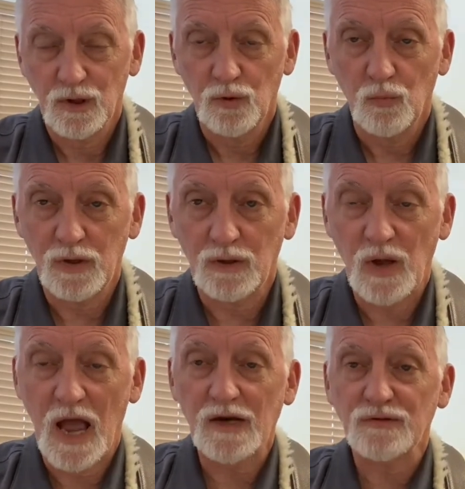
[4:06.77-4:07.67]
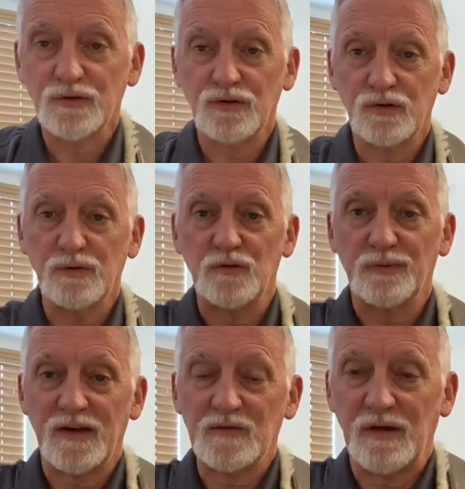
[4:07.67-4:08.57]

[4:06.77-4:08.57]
what I'll actually do is place my